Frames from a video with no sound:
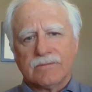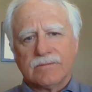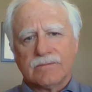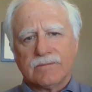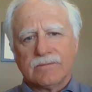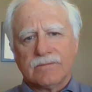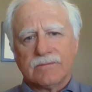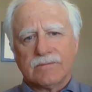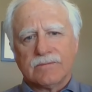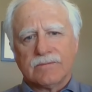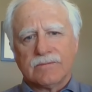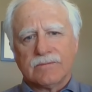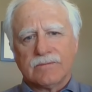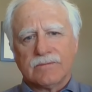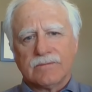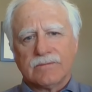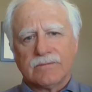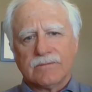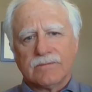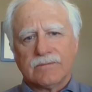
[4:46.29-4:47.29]

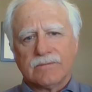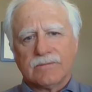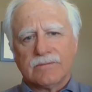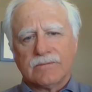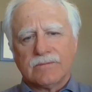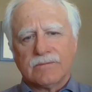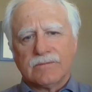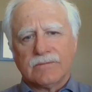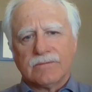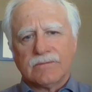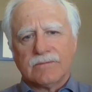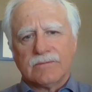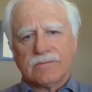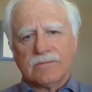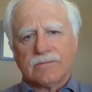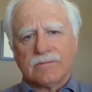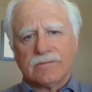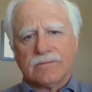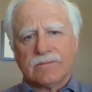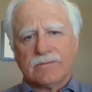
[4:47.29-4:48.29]

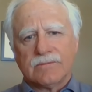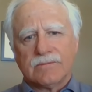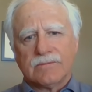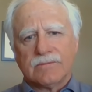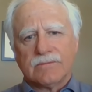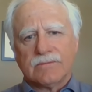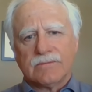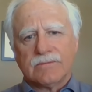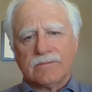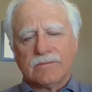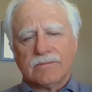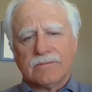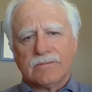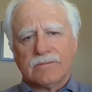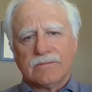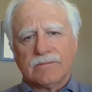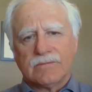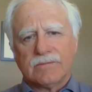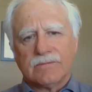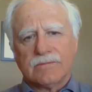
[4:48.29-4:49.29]

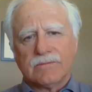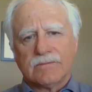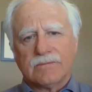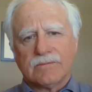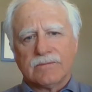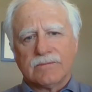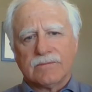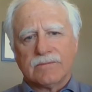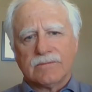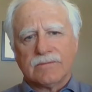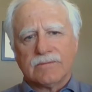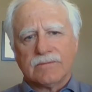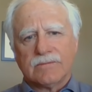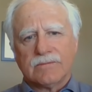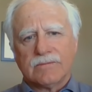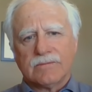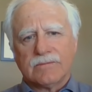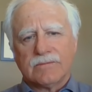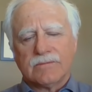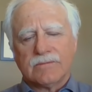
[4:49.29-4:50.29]

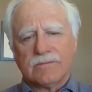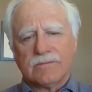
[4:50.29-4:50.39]
(not speaking)